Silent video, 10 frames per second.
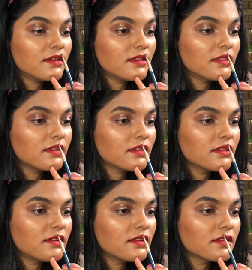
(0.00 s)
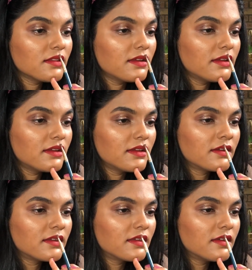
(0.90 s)
this little area
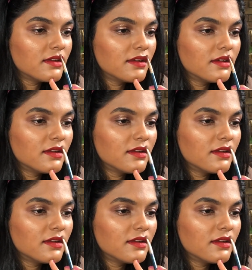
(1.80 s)
here.